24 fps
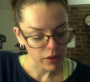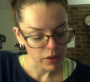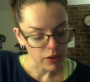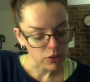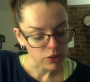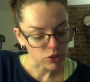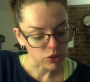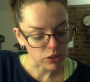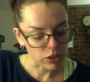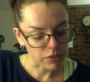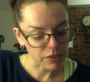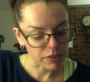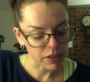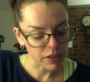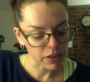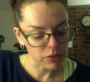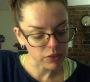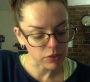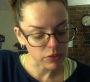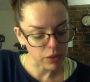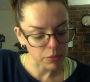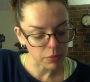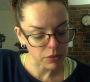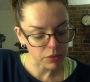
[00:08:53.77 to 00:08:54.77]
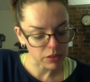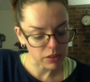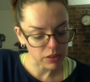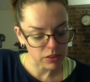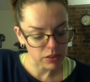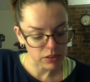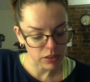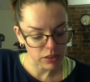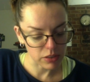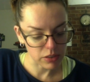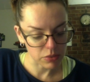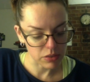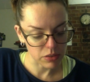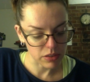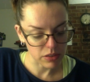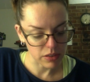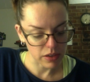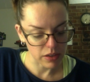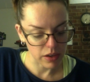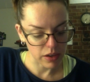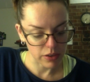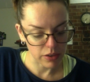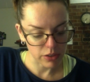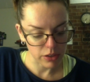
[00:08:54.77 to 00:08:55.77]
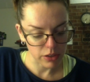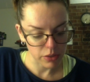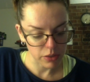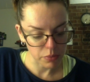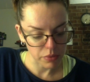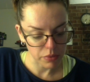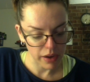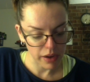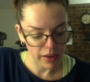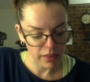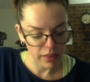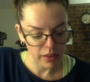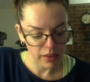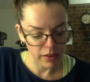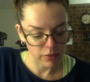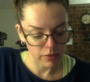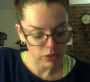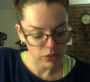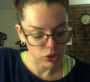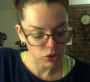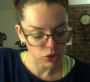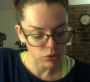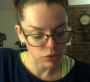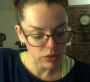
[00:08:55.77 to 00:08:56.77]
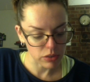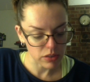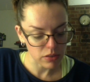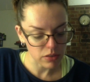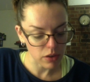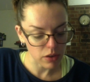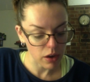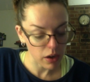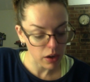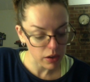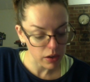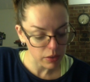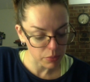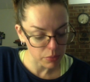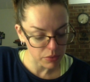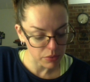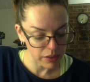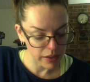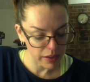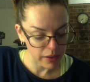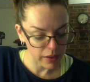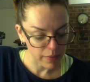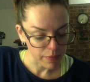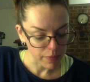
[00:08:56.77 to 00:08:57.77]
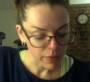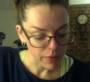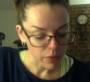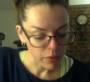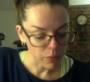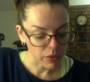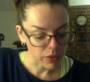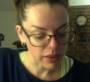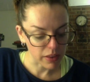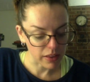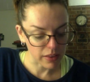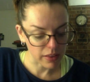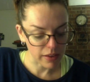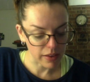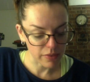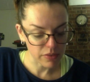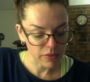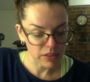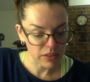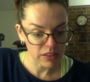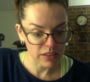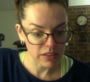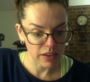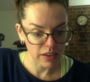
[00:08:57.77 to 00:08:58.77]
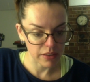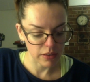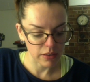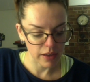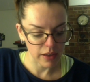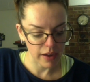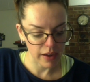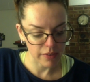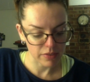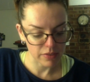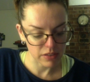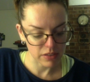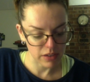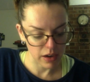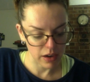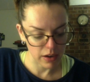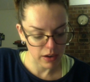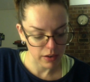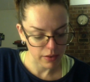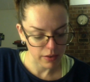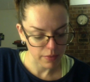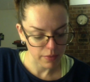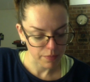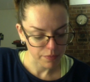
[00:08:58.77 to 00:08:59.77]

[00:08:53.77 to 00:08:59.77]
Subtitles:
Tryphena grumbled continuously under her breath and rejoiced audibly when they left to tend the livestock.